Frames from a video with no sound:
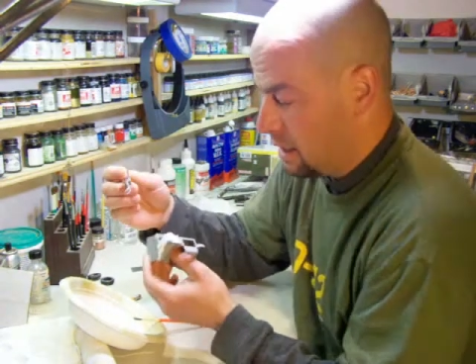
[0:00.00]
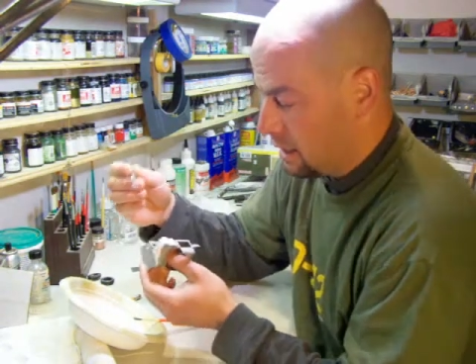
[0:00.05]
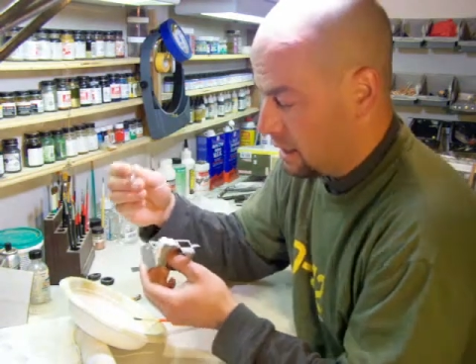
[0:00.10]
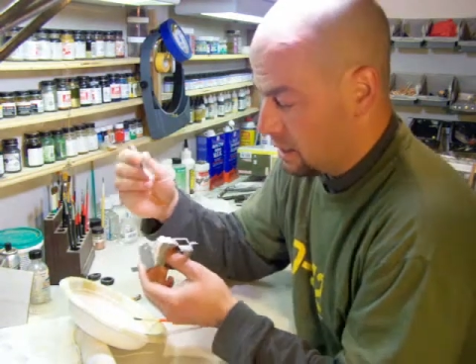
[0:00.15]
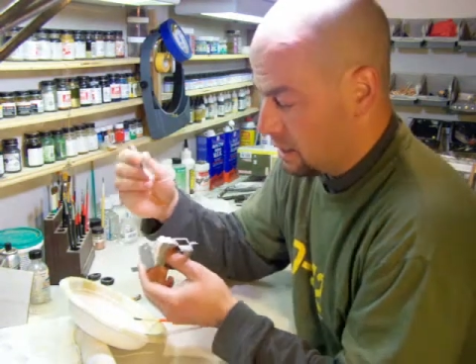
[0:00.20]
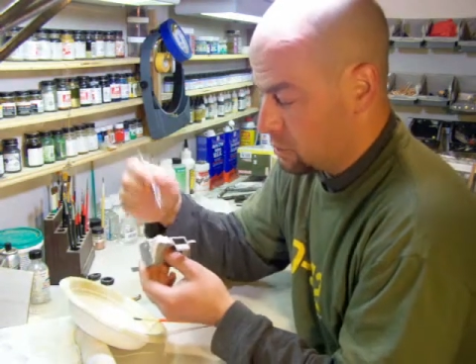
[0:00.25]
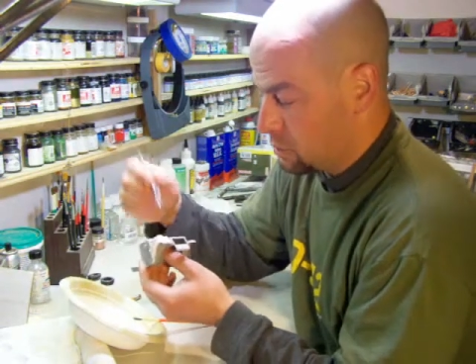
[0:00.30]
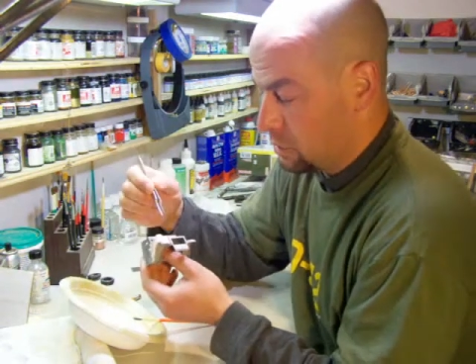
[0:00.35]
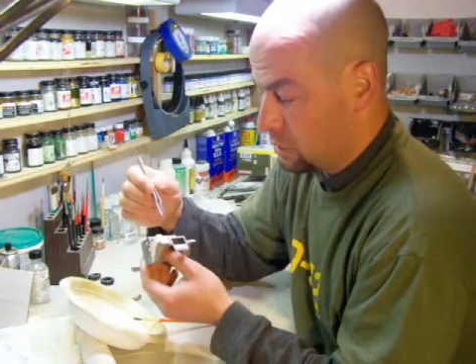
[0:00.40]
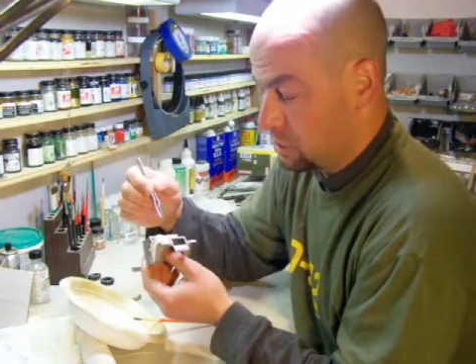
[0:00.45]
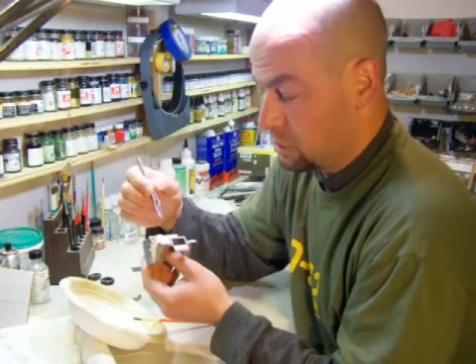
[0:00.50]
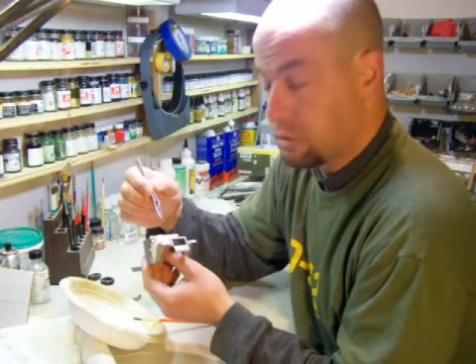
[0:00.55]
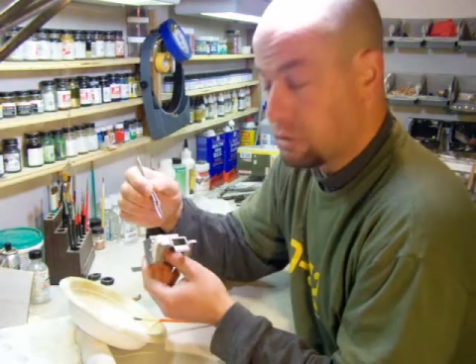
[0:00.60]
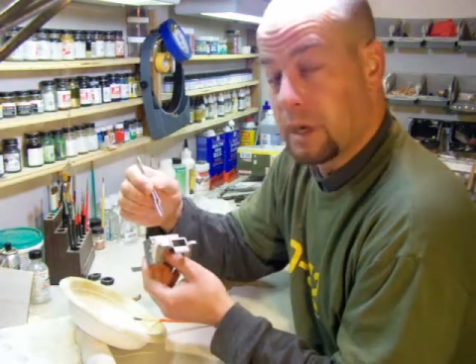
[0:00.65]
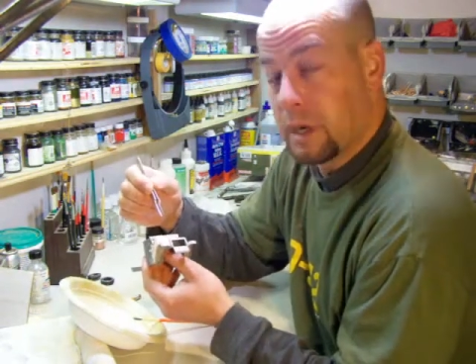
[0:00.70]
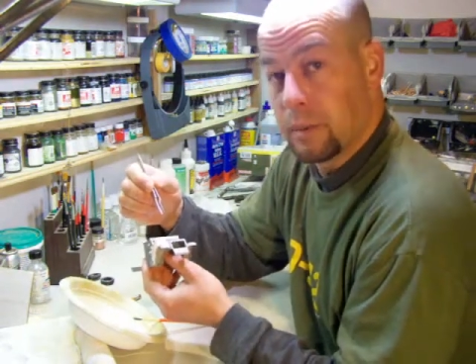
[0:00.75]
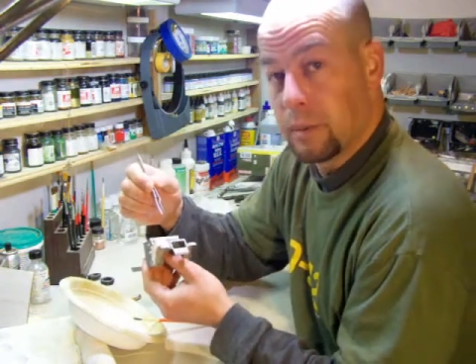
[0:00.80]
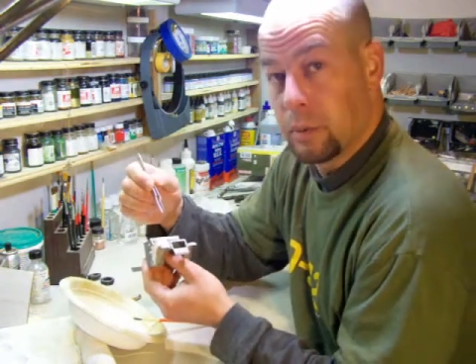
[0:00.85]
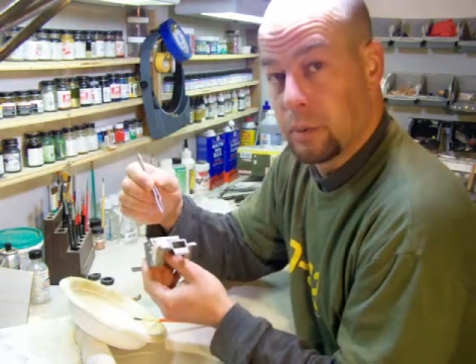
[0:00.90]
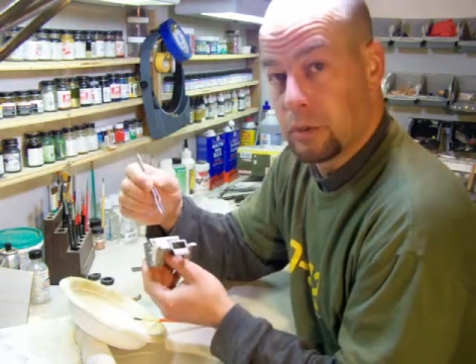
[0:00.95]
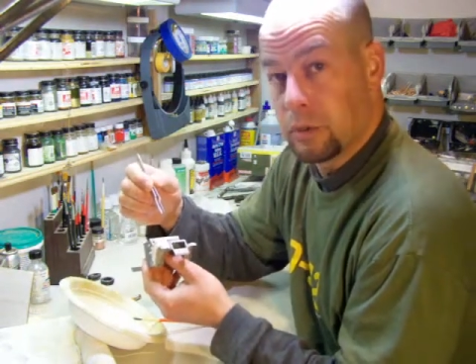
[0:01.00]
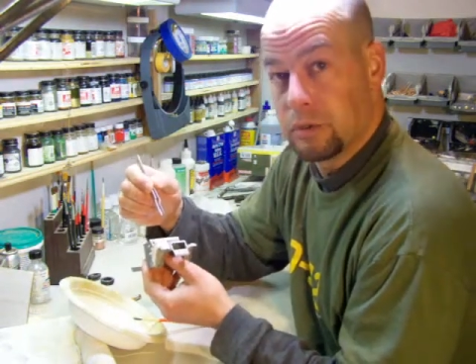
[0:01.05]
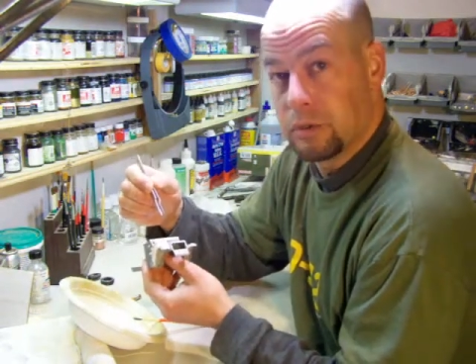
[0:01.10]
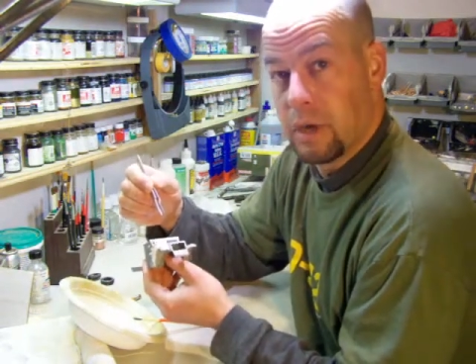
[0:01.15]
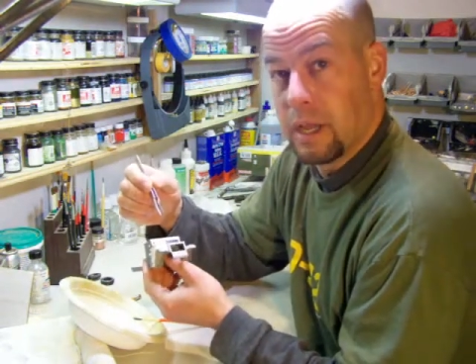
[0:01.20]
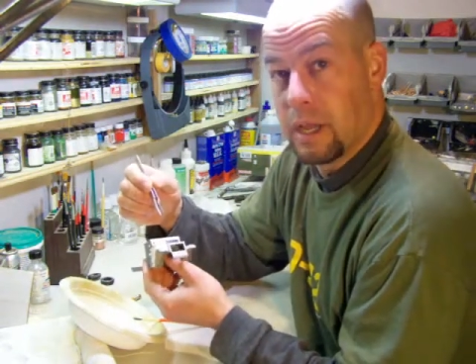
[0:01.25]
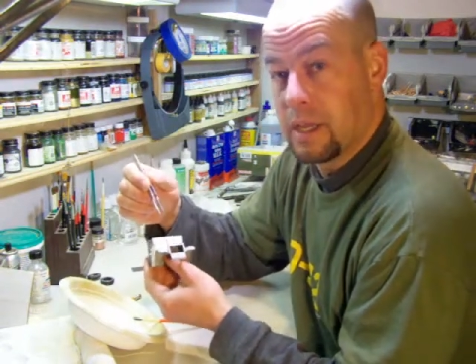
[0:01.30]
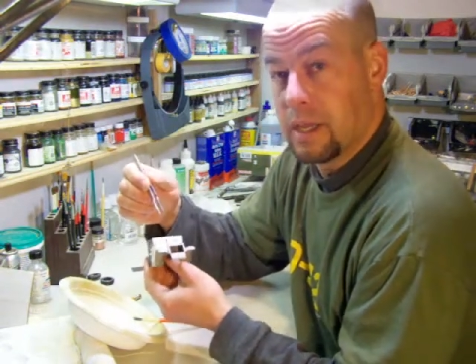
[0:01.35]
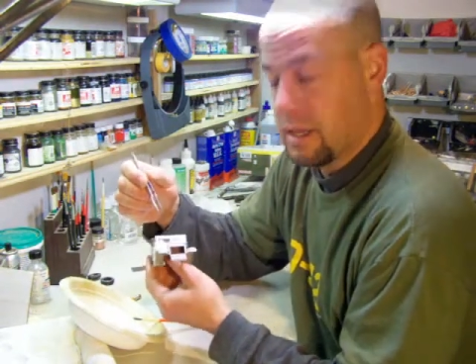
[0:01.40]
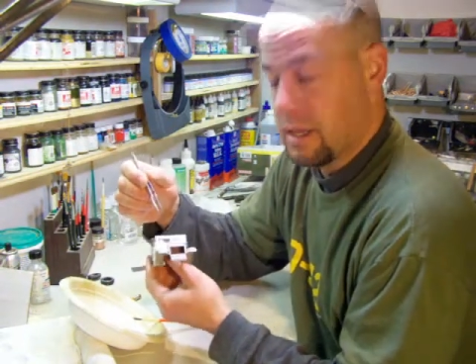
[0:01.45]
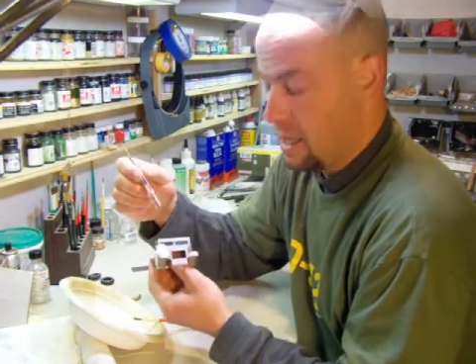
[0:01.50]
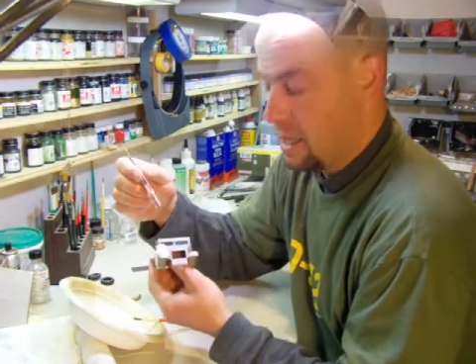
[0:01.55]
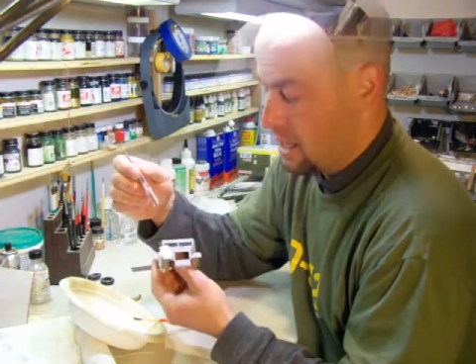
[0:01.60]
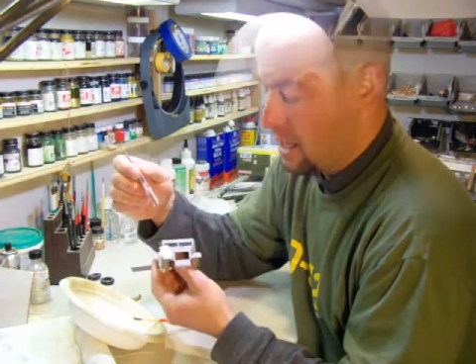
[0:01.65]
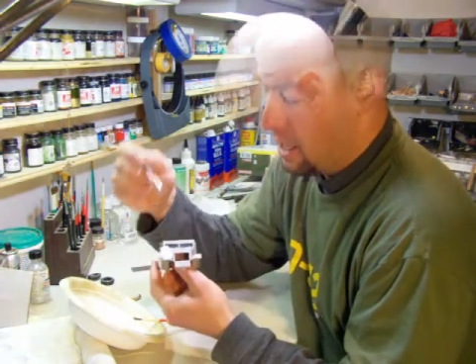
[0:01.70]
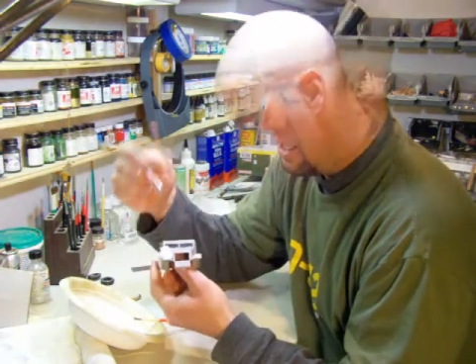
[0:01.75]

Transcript: That's what you're trying to portray.